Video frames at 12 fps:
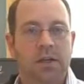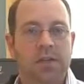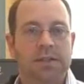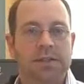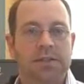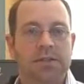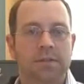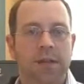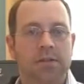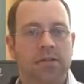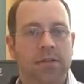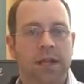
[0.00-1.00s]
Is it a
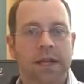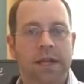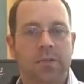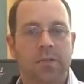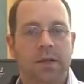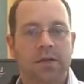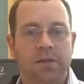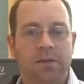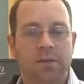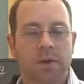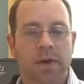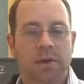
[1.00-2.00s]
special landing page that
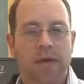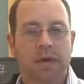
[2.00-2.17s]
you made